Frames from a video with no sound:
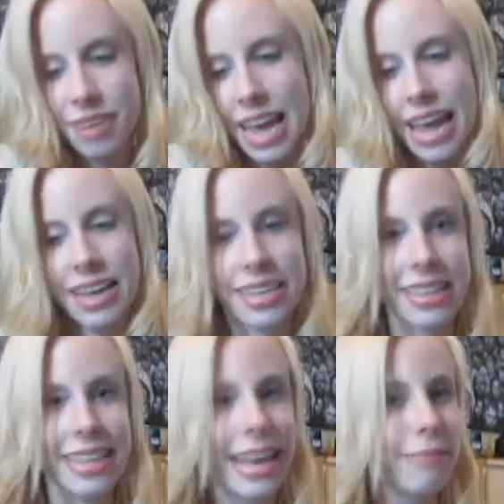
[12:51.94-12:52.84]
And
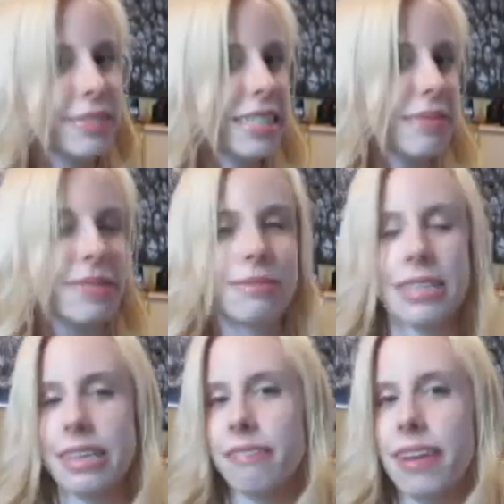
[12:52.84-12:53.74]
the MC was
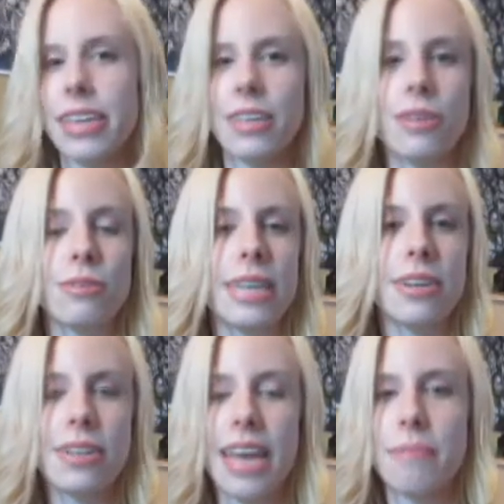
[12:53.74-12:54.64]
really funny.
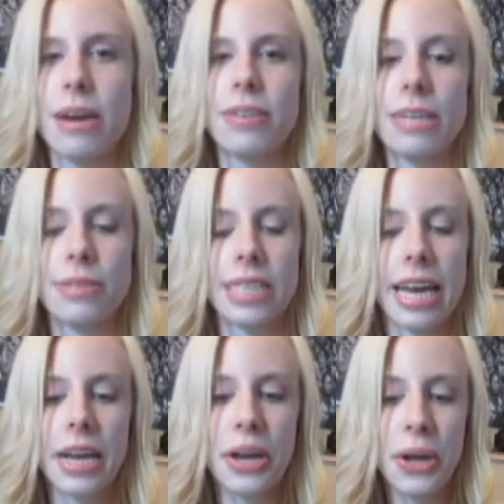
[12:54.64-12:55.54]
Teru came out and he was
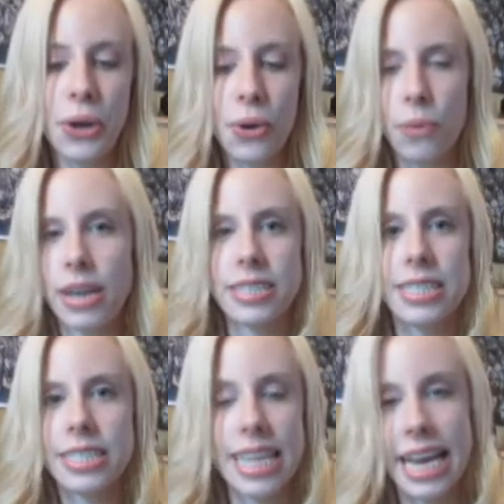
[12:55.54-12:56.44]
like, well,
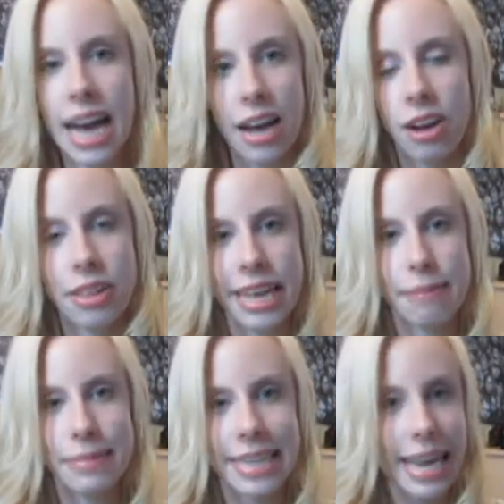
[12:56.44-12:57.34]
since they cut all the
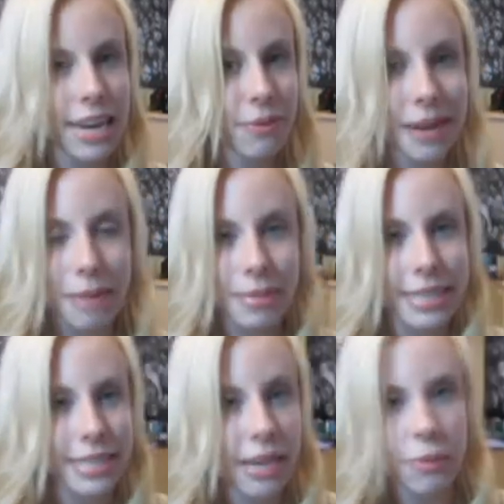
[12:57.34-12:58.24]
MC anyway, I'm going
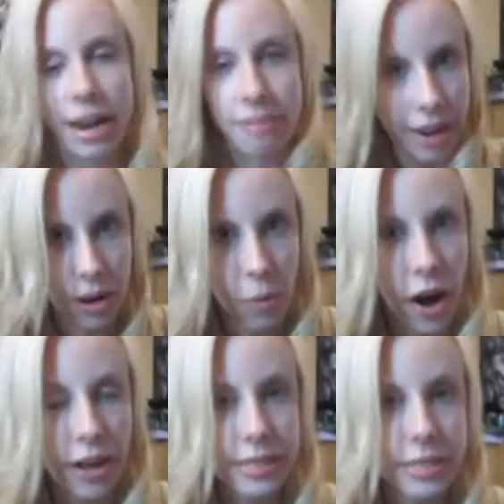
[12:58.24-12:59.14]
to say whatever I
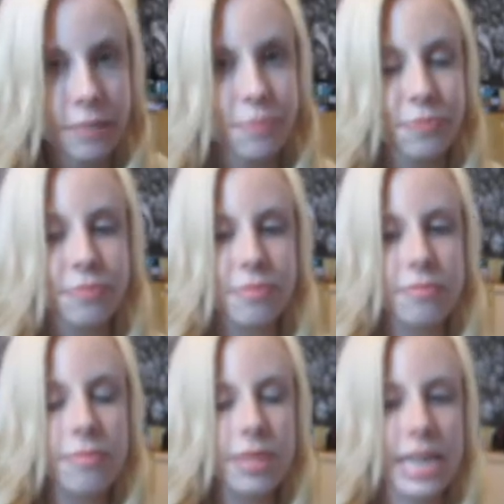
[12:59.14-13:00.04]
want.
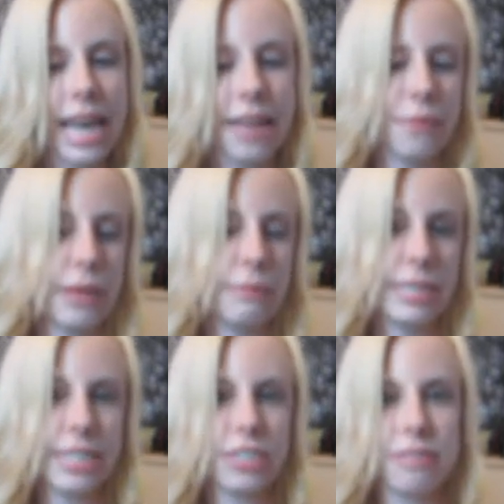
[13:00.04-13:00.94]
And when it
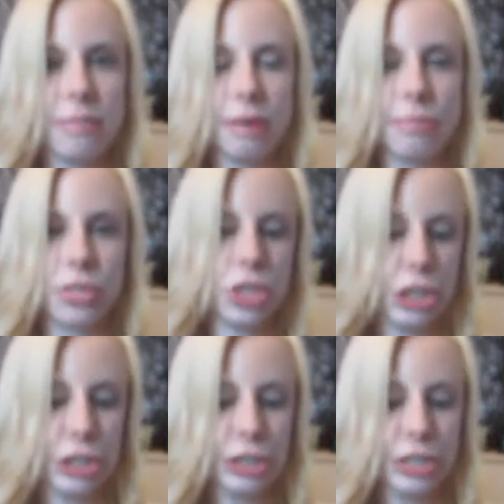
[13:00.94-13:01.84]
was each of the members'
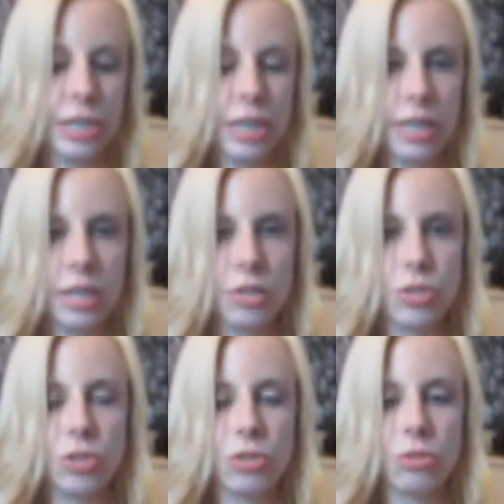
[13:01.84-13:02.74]
turn
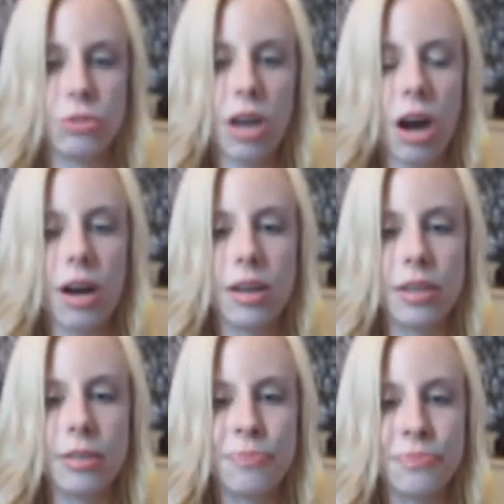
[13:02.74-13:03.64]
to
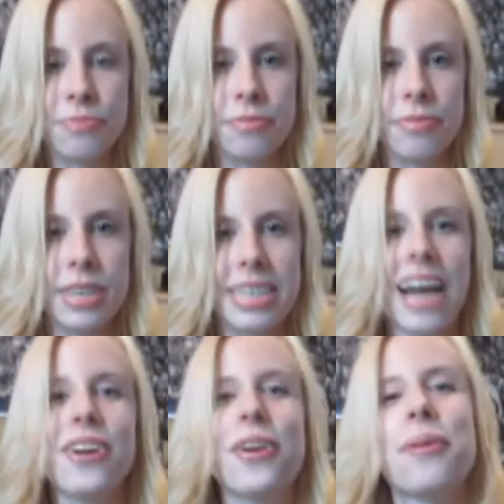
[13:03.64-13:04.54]
talk,
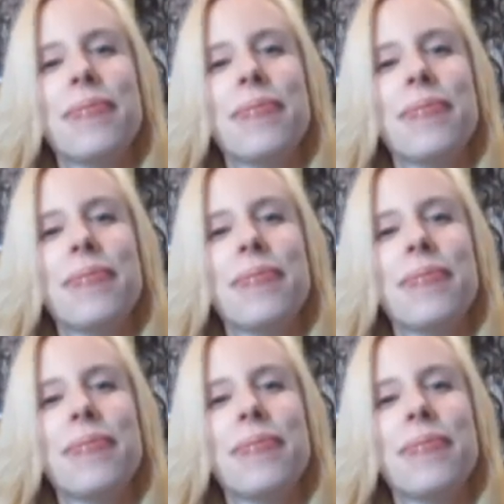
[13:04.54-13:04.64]
Takuro